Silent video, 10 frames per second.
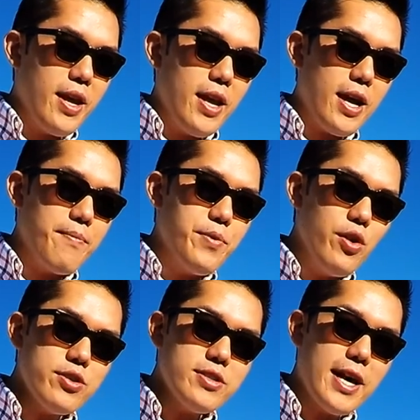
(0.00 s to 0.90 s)

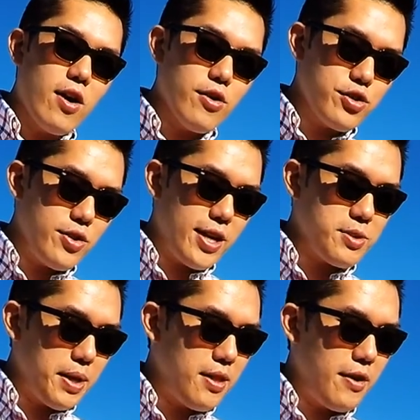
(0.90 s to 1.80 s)
Notice now also that as
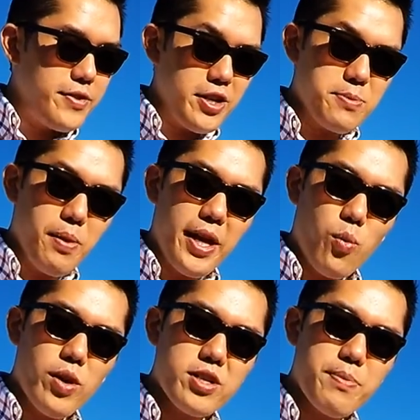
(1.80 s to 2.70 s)
my left hand is playing,
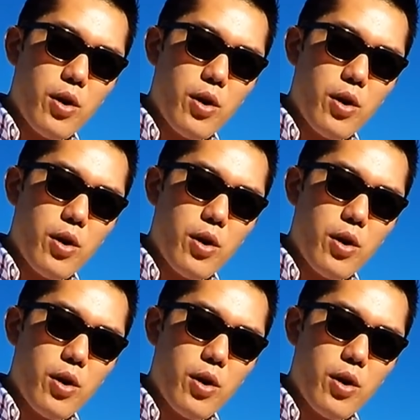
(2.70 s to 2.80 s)
what is my